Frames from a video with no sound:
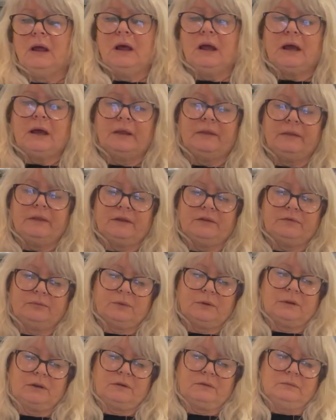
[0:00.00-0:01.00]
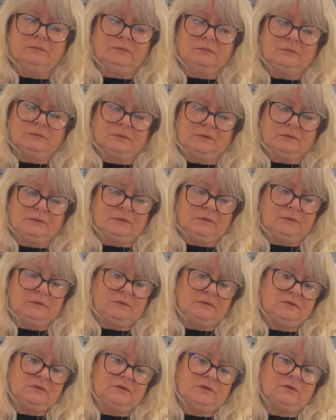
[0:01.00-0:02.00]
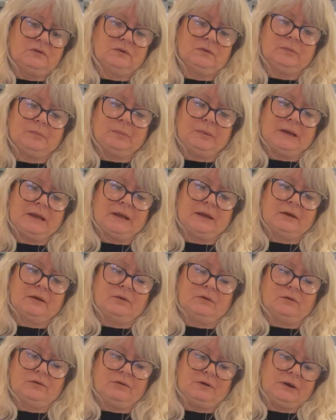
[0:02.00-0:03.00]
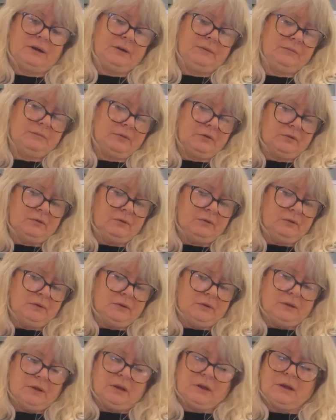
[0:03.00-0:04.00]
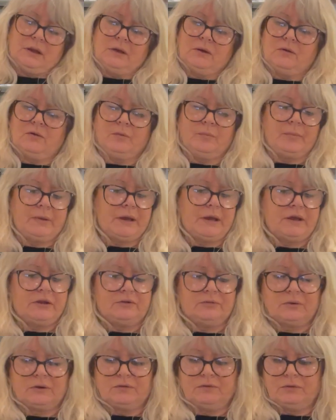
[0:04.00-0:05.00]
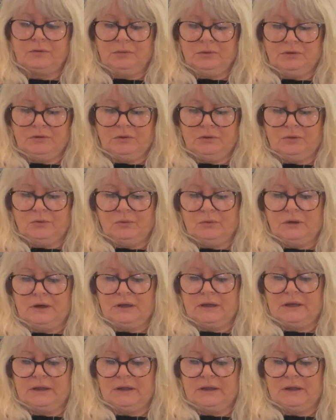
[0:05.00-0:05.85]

and this one, so it's sort of black and cream or beige, whatever you want to call it.